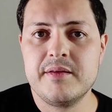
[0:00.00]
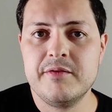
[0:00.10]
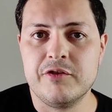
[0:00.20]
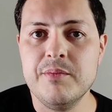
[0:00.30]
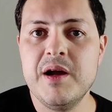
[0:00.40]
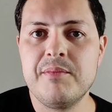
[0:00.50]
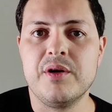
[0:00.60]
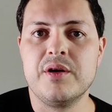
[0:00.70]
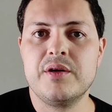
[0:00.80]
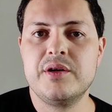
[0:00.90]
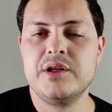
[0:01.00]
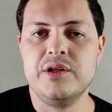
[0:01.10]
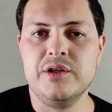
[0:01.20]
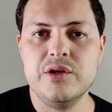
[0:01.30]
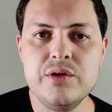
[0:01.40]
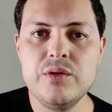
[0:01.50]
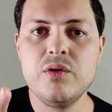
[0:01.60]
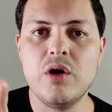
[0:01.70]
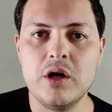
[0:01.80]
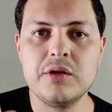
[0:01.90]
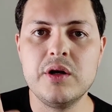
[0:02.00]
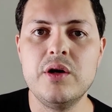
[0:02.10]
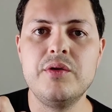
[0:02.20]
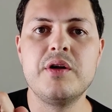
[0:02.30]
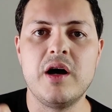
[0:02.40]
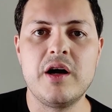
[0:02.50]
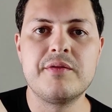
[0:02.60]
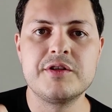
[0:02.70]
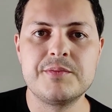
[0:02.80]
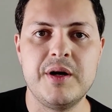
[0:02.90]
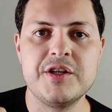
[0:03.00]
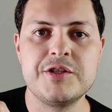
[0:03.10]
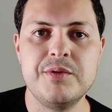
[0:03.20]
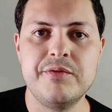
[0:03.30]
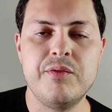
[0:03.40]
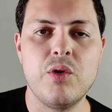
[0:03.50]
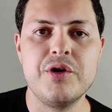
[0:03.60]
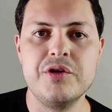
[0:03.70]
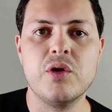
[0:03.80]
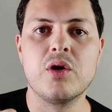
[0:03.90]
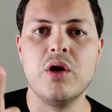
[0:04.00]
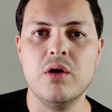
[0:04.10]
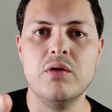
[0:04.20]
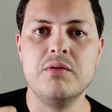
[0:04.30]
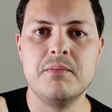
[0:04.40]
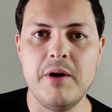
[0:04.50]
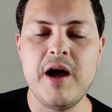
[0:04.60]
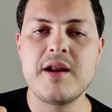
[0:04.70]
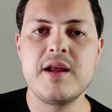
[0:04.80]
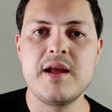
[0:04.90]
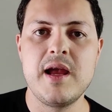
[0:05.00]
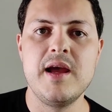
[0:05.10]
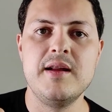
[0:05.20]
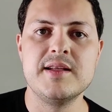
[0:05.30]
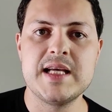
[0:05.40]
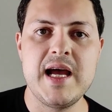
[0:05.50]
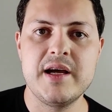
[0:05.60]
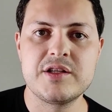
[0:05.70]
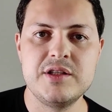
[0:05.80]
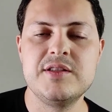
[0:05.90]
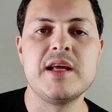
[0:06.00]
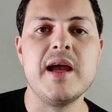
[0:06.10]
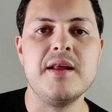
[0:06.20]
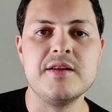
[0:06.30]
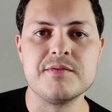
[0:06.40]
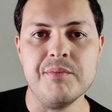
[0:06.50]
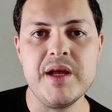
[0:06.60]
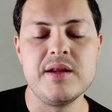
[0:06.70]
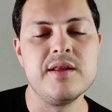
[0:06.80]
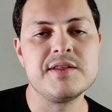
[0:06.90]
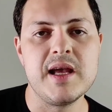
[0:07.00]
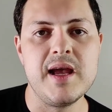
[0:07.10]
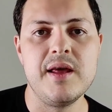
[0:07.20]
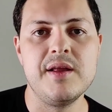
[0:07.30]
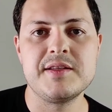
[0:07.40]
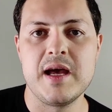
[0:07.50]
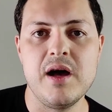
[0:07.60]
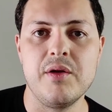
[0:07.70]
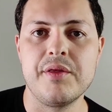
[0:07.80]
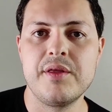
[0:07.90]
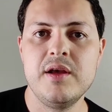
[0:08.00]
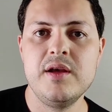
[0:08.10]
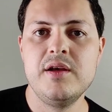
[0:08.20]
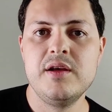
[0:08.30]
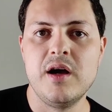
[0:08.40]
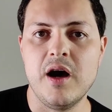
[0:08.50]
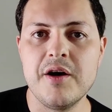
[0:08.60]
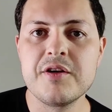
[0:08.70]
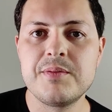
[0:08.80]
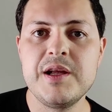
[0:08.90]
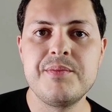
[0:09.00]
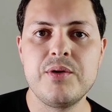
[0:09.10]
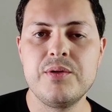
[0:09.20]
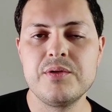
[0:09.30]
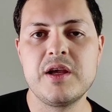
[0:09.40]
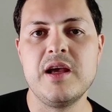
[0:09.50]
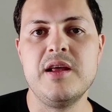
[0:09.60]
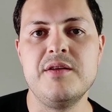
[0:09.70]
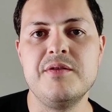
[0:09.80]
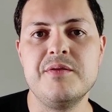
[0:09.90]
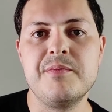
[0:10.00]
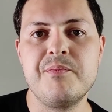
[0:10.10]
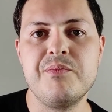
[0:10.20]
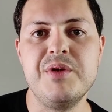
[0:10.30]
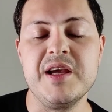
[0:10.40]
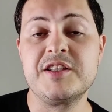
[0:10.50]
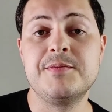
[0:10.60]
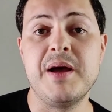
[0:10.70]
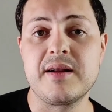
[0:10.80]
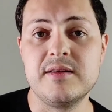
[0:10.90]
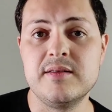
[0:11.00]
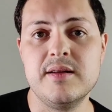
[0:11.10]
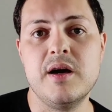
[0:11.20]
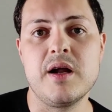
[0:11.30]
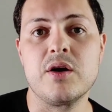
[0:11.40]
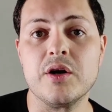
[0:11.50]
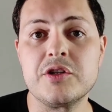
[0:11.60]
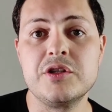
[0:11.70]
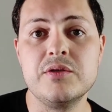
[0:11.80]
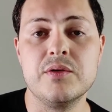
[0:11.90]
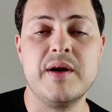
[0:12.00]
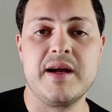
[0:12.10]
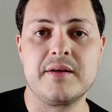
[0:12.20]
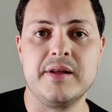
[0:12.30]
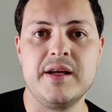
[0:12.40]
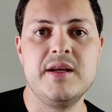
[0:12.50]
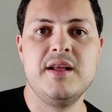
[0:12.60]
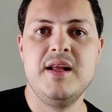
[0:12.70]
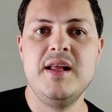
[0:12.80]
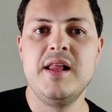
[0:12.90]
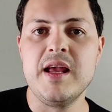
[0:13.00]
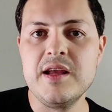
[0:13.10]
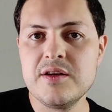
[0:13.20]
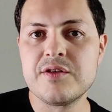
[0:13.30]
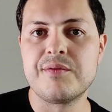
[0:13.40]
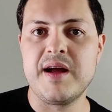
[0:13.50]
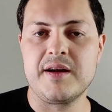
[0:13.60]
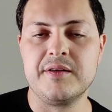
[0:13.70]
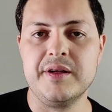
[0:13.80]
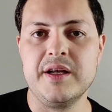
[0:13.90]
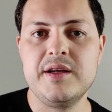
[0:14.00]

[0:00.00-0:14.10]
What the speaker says: remember, you alone are responsible for your own body and its actions and its maintenance and its health. Other people can be expected to not hurt you directly. Indirectly,